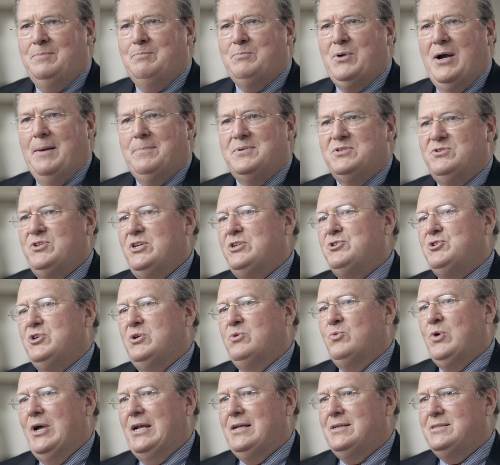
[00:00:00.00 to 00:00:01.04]
proposition
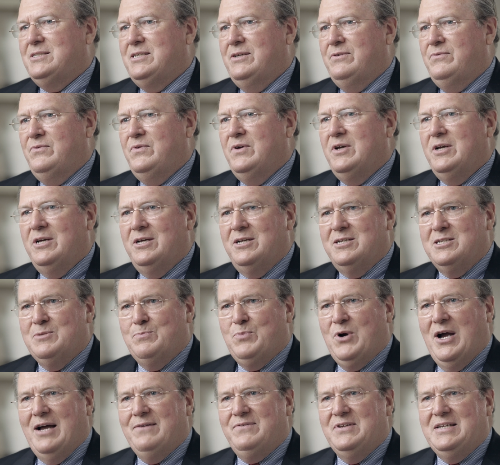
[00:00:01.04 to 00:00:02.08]
relative to
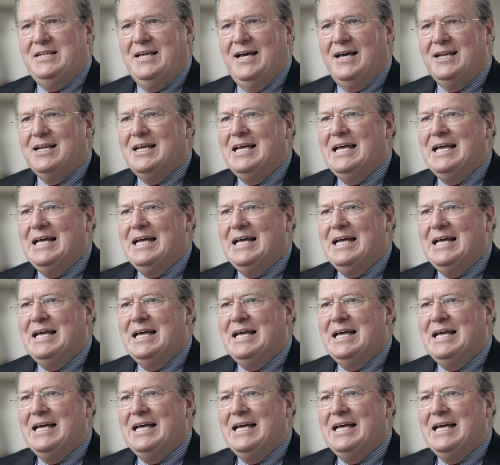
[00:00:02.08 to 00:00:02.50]
private debt.